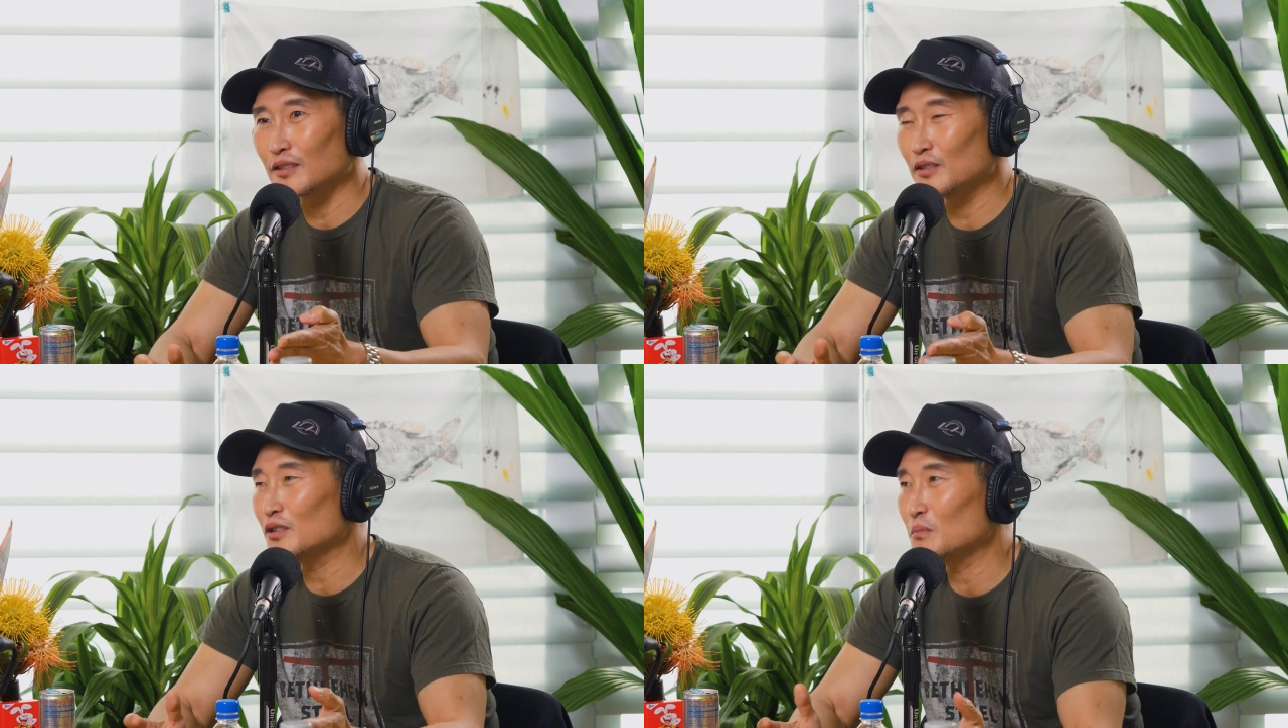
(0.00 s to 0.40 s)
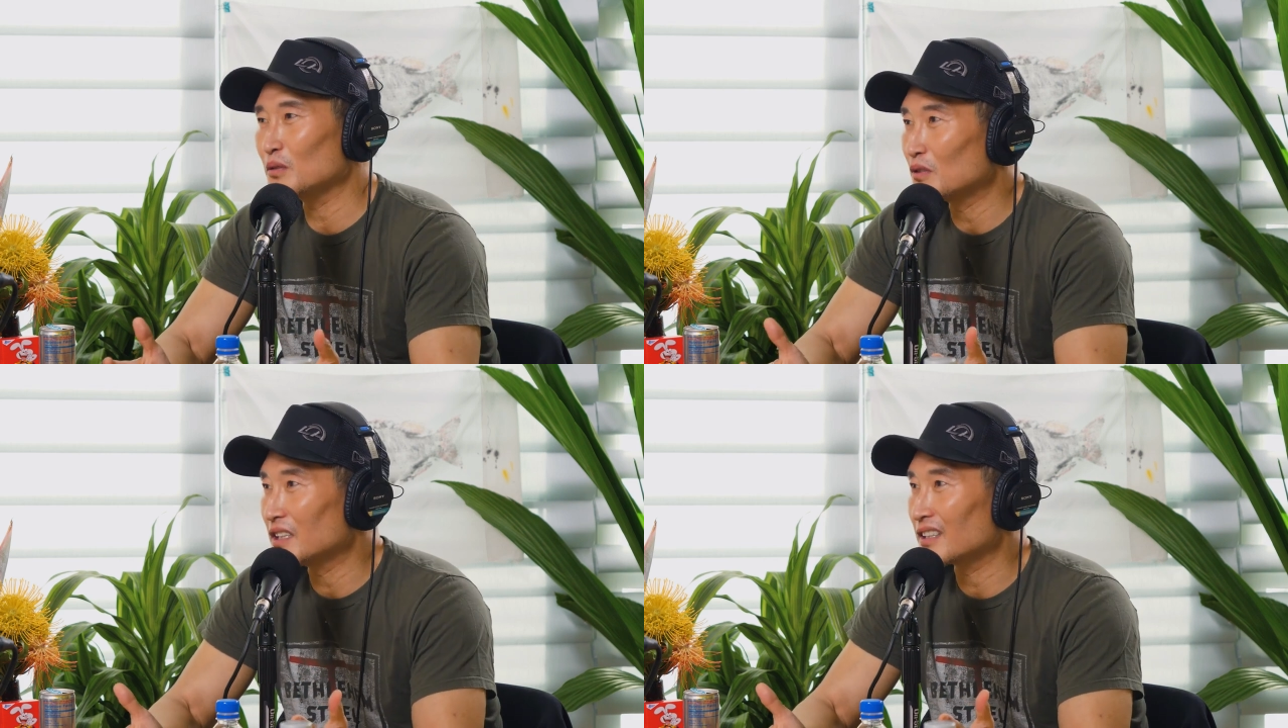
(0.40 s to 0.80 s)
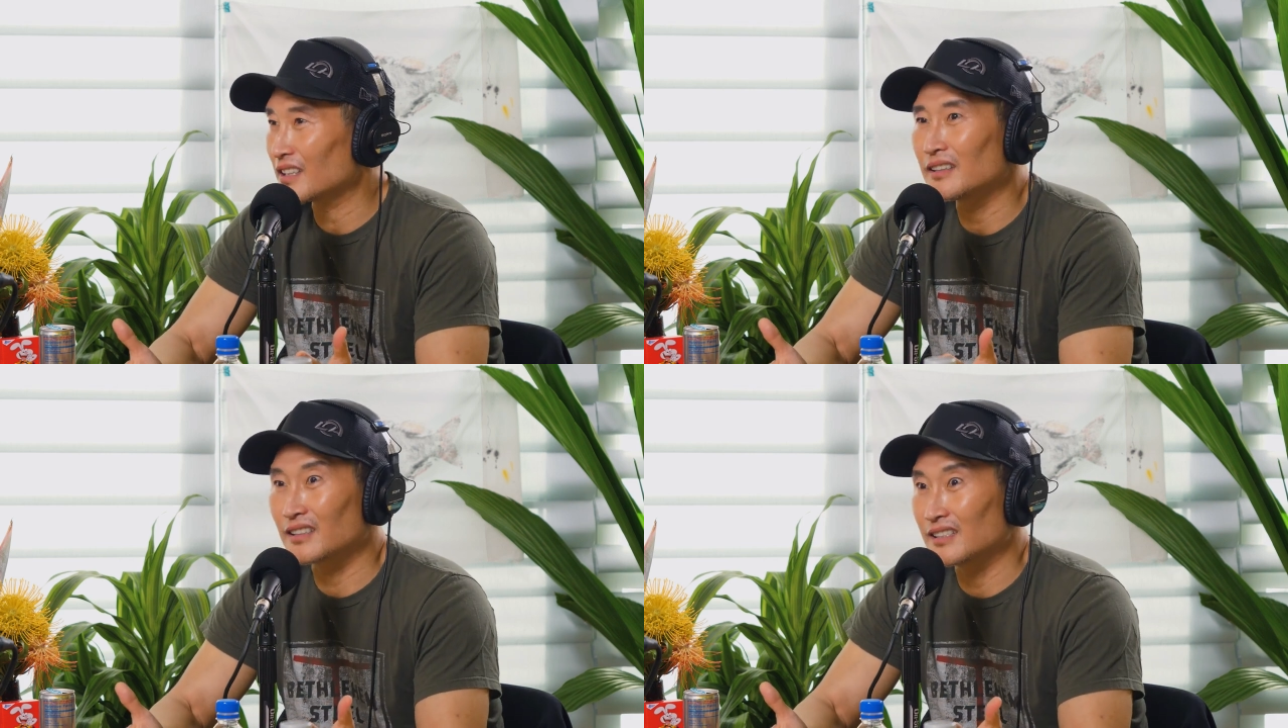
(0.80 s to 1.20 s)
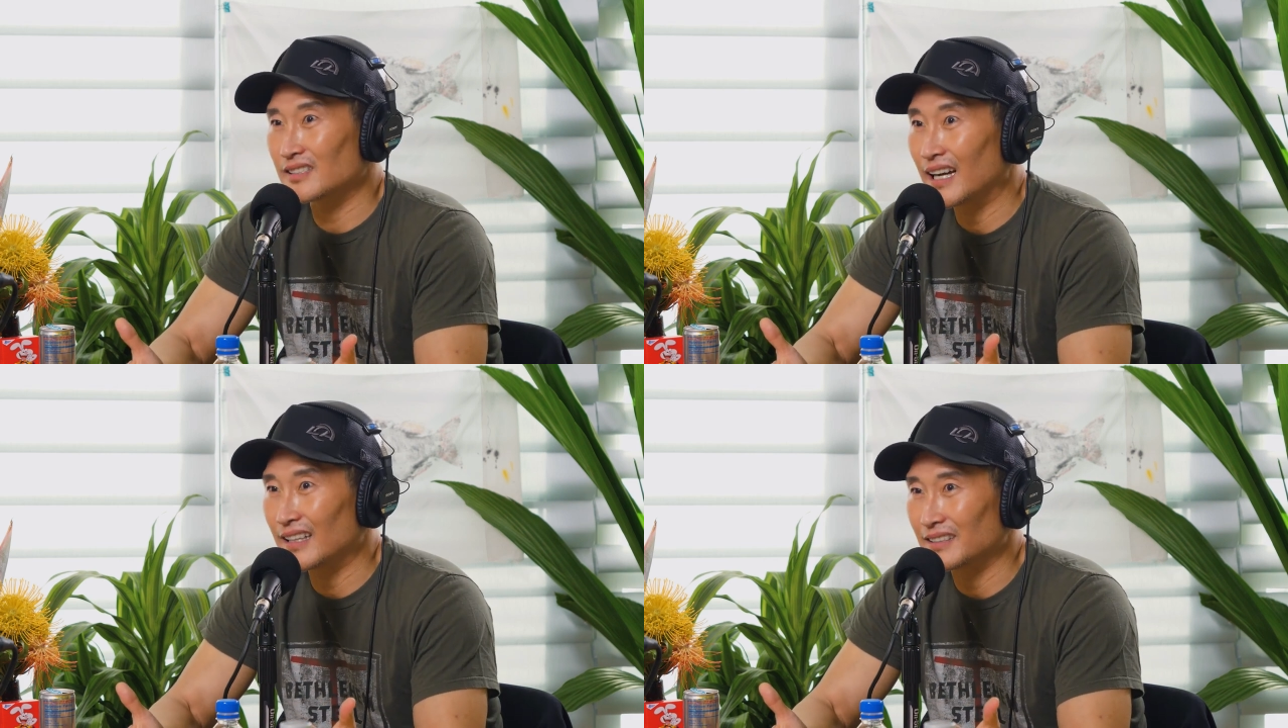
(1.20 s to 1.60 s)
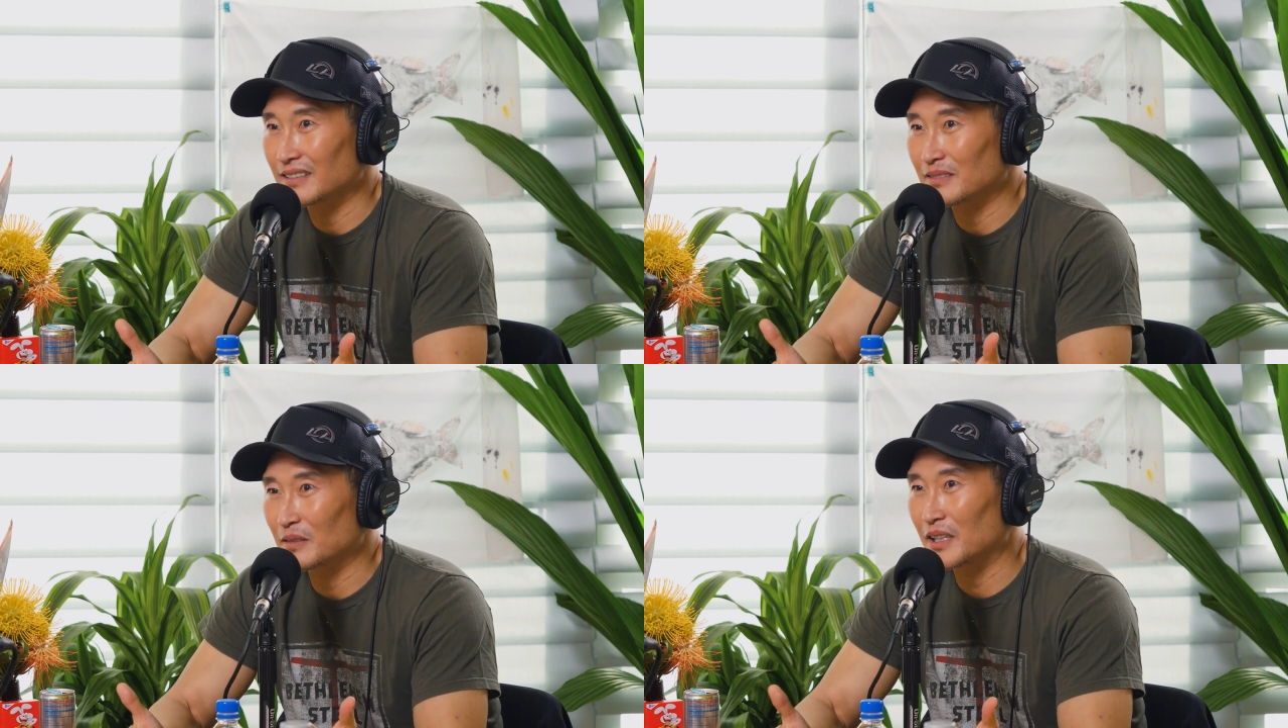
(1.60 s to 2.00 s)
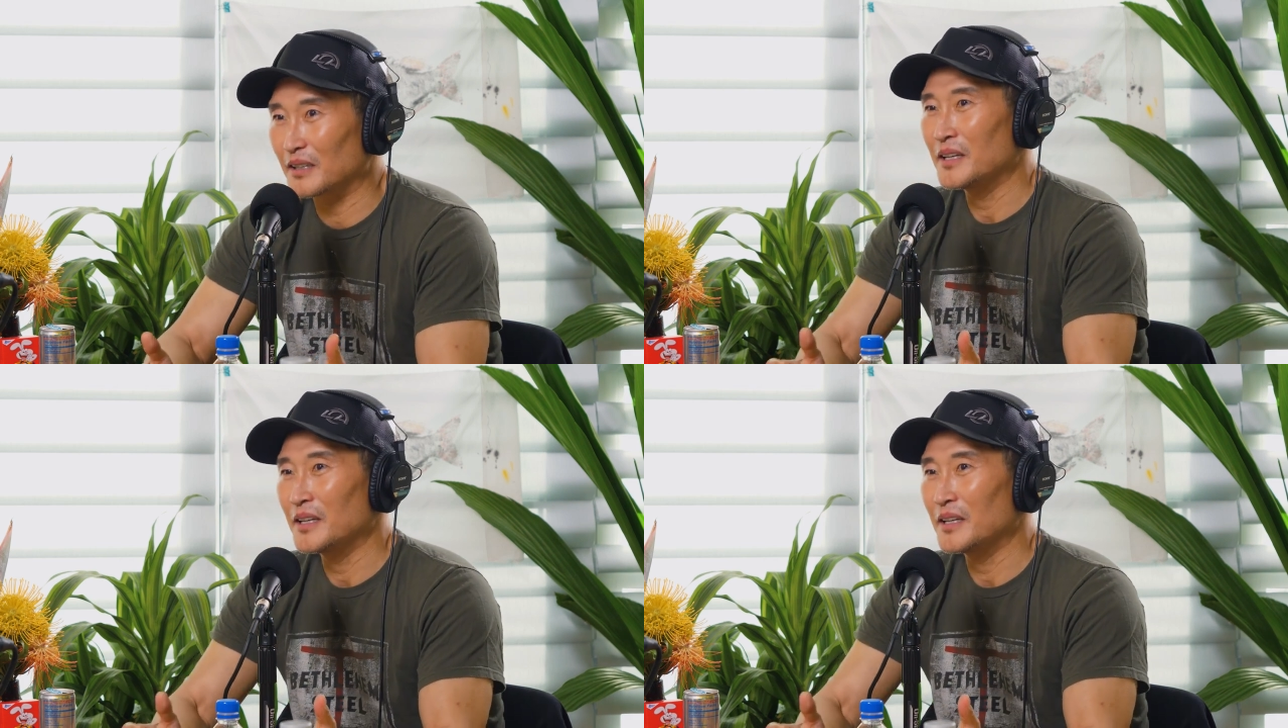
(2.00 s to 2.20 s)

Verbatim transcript: you could be reading Gilligan's Island. Like